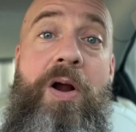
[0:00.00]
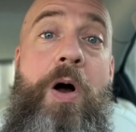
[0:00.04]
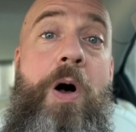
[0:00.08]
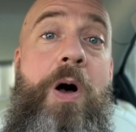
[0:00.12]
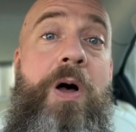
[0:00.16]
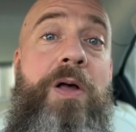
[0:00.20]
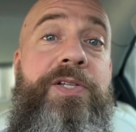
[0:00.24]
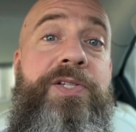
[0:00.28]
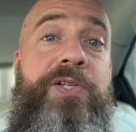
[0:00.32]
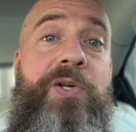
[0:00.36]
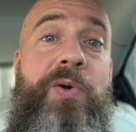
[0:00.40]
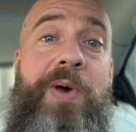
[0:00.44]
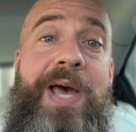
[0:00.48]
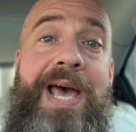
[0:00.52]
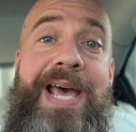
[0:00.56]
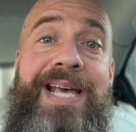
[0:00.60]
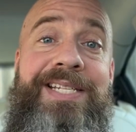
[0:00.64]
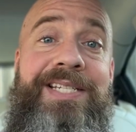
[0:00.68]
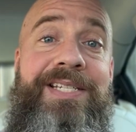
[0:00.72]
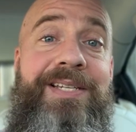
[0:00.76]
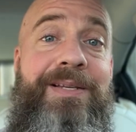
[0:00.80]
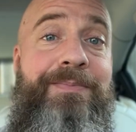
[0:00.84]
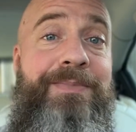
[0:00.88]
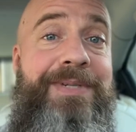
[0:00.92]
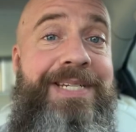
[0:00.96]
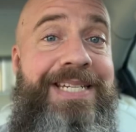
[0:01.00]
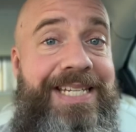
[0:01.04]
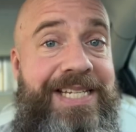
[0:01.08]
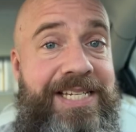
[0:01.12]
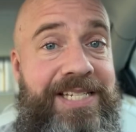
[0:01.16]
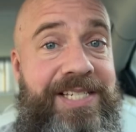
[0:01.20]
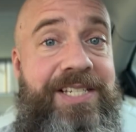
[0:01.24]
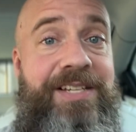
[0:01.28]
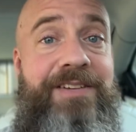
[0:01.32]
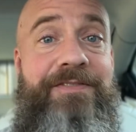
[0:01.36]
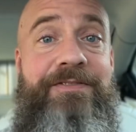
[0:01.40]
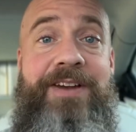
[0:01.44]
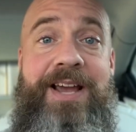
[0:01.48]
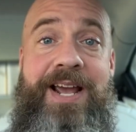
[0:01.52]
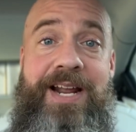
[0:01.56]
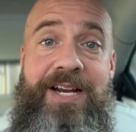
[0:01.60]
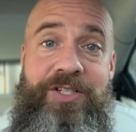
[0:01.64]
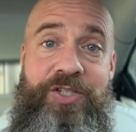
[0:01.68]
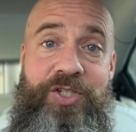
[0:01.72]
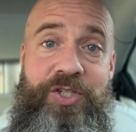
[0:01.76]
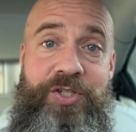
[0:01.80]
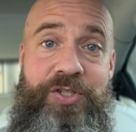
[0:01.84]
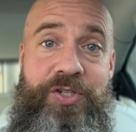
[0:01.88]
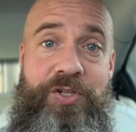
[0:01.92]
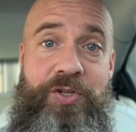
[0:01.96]
also has some
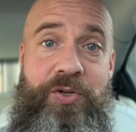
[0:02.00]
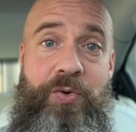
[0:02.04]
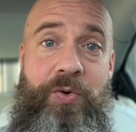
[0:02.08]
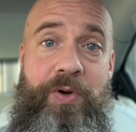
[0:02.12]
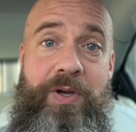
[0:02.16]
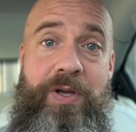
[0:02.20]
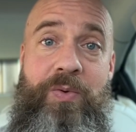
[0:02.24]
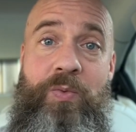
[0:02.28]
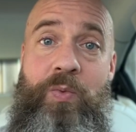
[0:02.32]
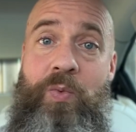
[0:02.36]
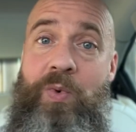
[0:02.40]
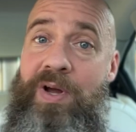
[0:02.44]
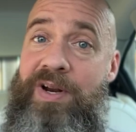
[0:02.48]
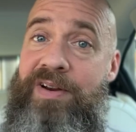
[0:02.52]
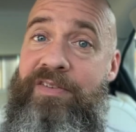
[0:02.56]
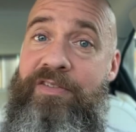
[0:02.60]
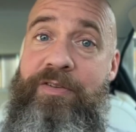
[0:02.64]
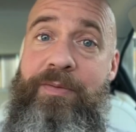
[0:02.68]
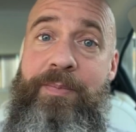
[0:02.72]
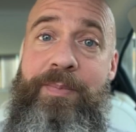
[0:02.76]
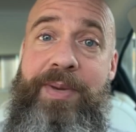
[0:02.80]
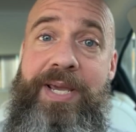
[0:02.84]
disadvantages to it. One of them